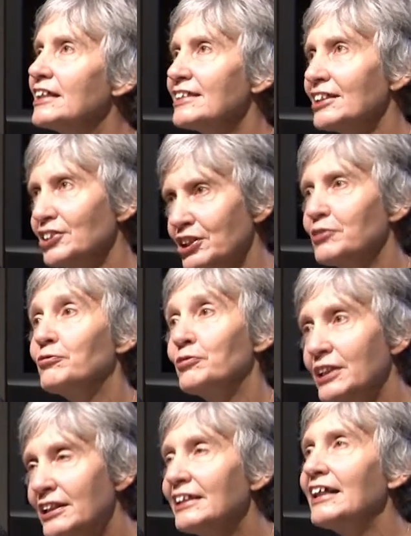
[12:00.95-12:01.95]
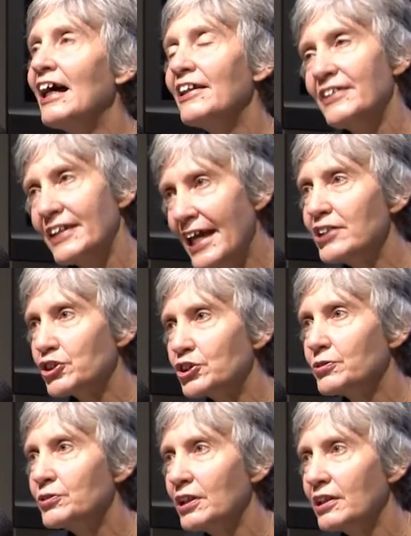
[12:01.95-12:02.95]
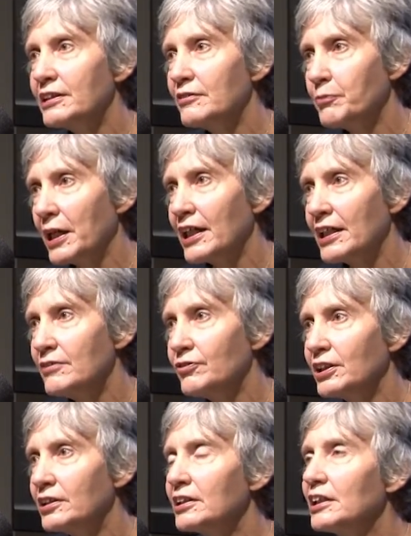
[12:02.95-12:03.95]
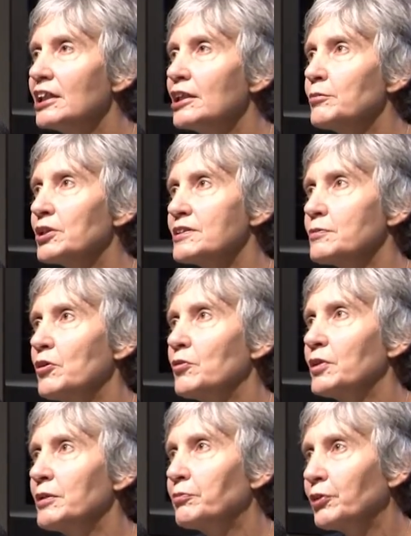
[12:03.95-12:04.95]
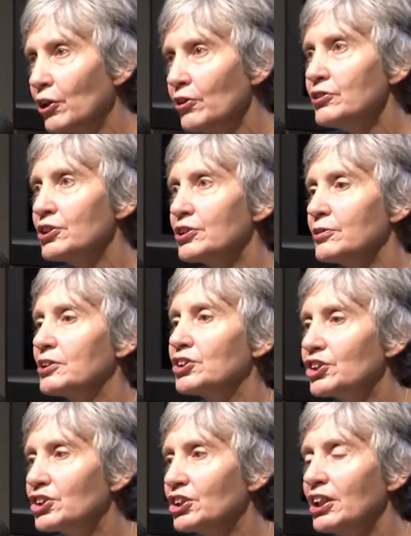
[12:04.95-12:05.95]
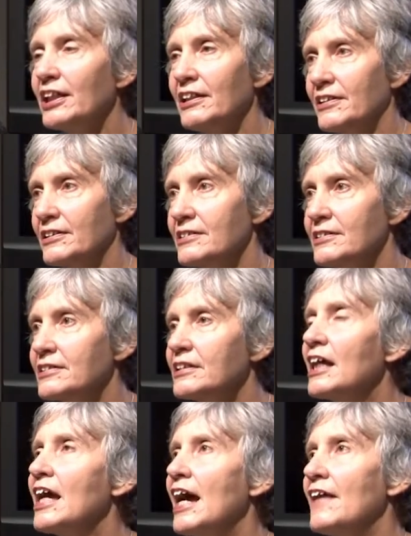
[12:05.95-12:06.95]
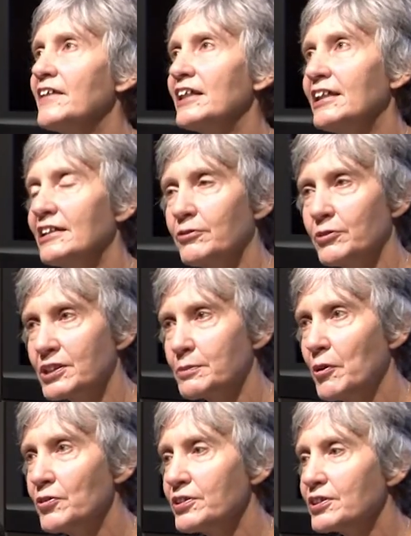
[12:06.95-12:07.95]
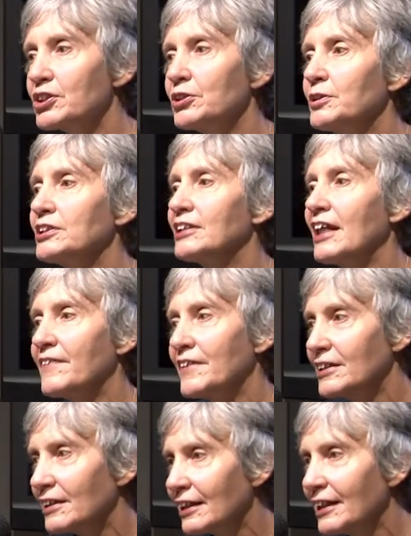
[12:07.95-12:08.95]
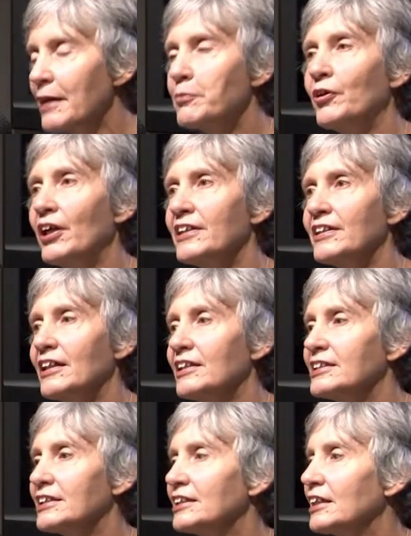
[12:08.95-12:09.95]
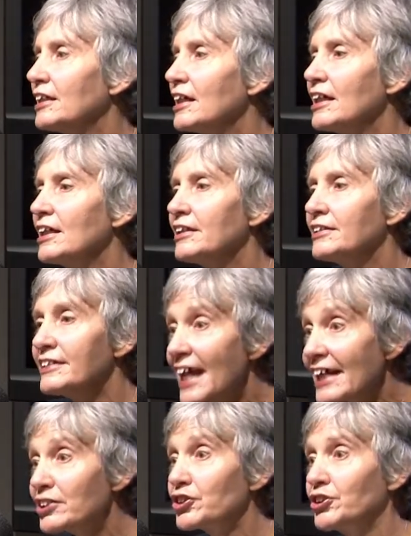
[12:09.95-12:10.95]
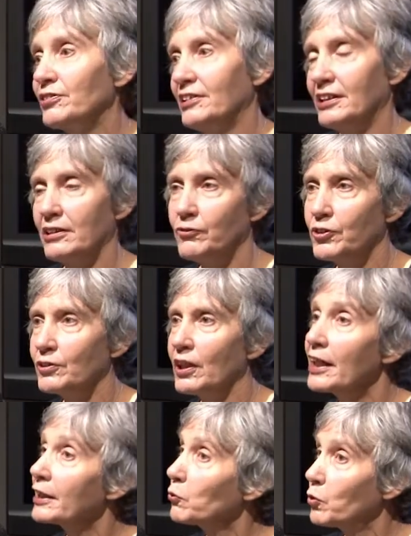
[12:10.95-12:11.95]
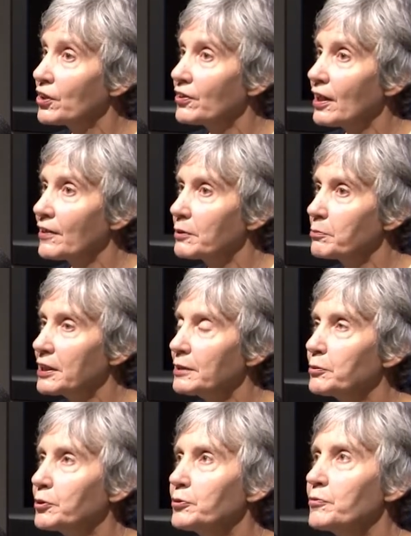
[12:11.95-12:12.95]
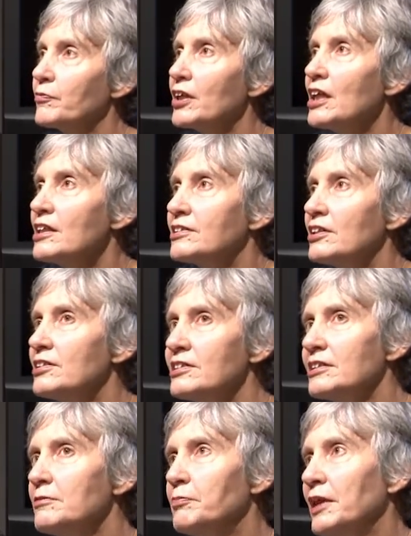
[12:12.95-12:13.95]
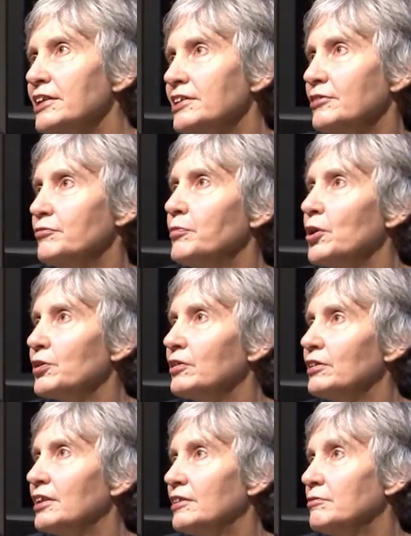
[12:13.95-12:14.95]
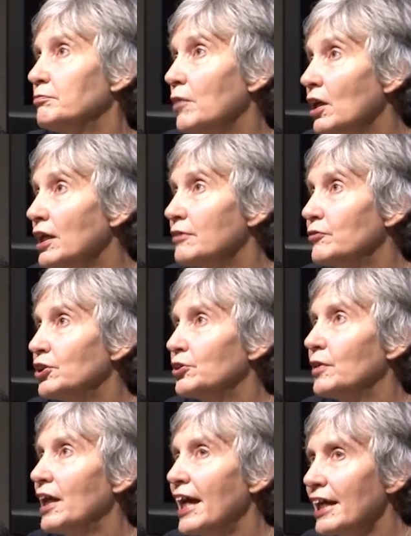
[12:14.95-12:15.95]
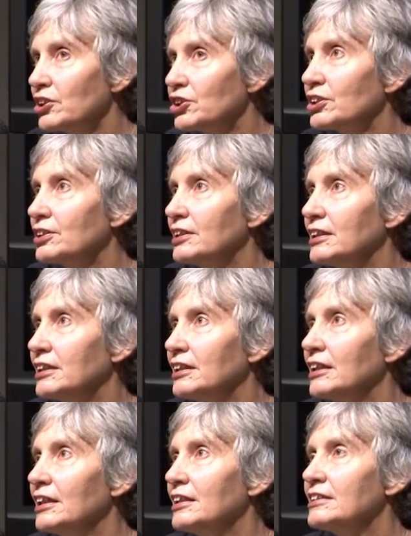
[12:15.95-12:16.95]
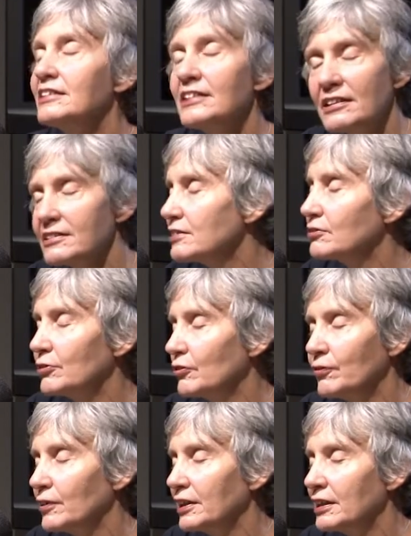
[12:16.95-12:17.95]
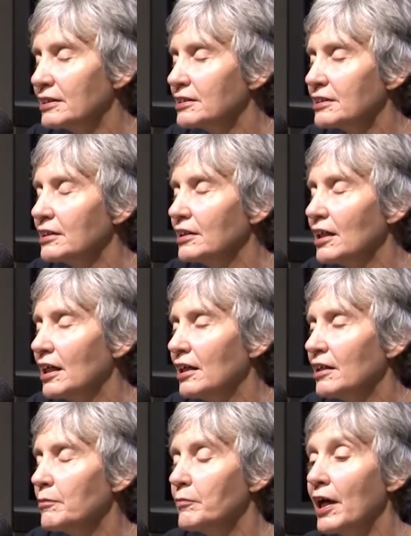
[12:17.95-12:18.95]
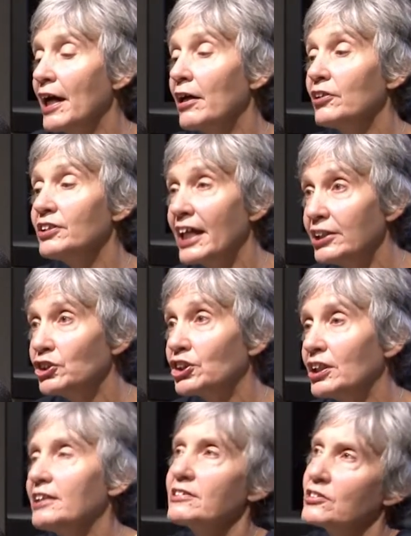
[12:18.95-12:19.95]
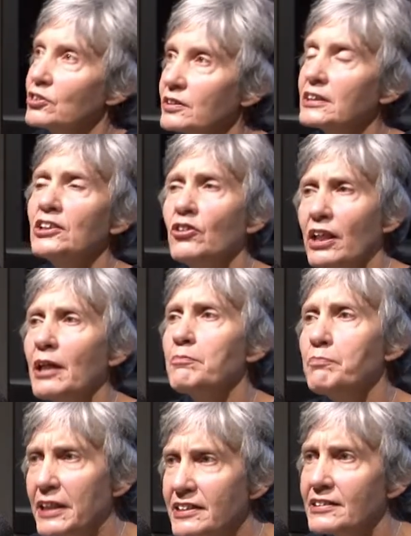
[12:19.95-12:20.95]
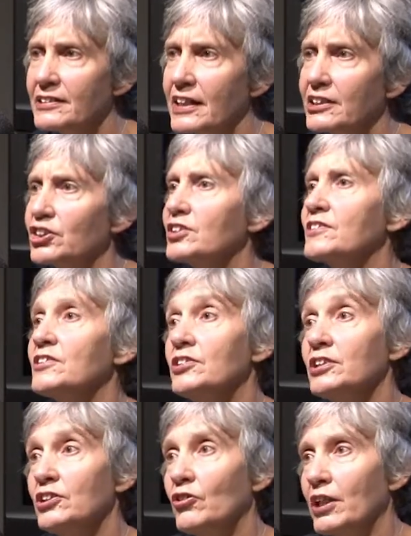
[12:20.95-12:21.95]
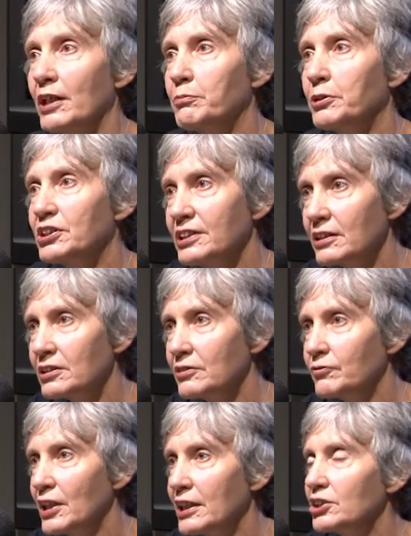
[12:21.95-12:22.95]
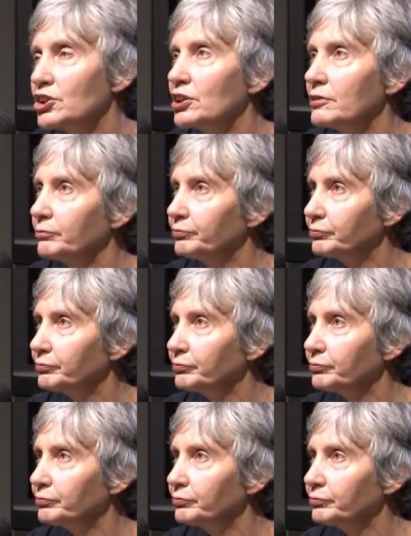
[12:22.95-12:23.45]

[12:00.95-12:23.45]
It's actually a really unnatural kind of behaviour, because what we're prone to do is share this and then get a response to it and then elaborate the idea naturally, if you like, with other people. So this competitive model, in my view, actually doesn't reflect our nature, and certainly not our best nature, certainly not our productive nature.